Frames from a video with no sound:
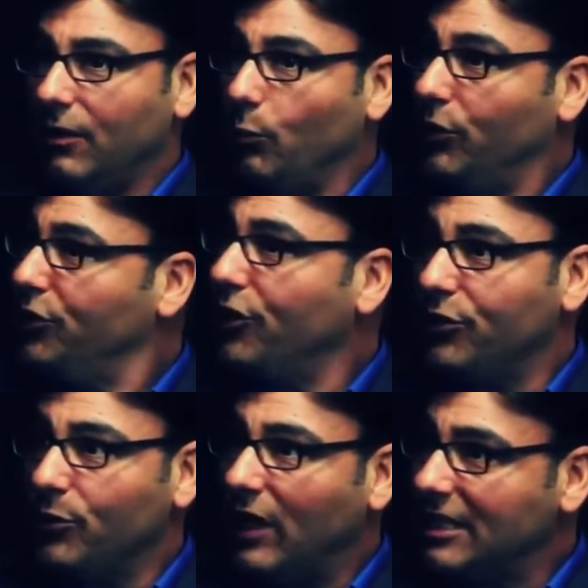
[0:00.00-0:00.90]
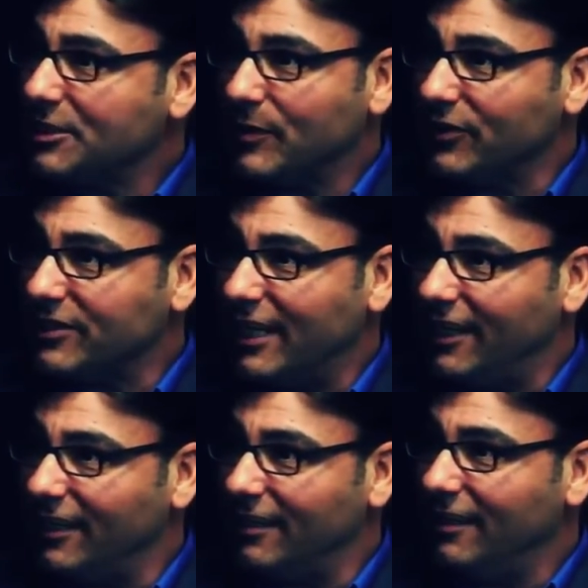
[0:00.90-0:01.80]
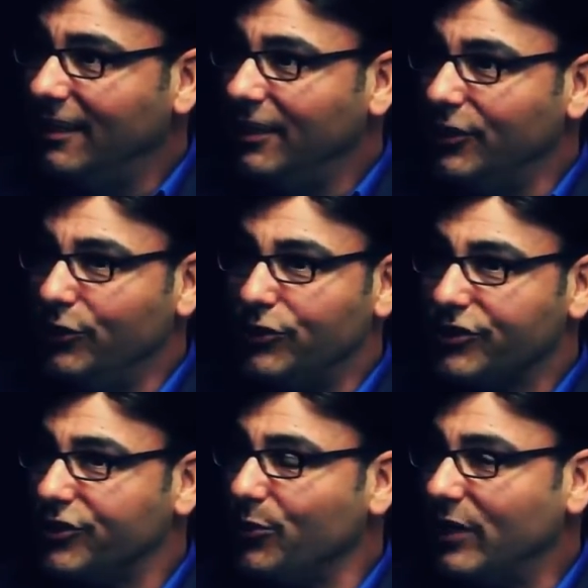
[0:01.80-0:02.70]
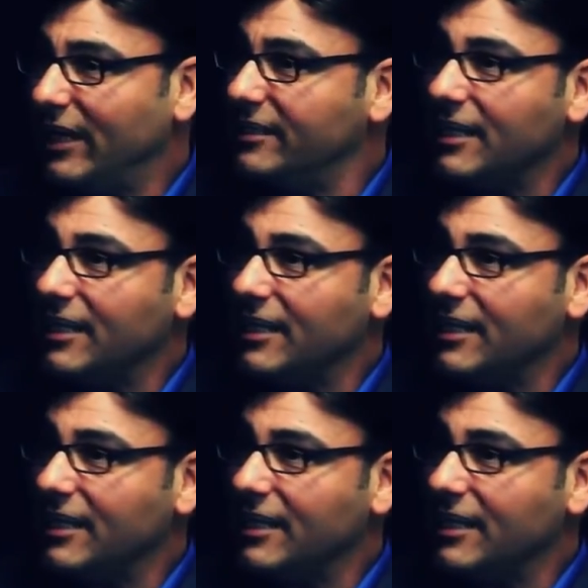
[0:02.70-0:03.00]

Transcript: When you go to a hospital setting, you just don't get a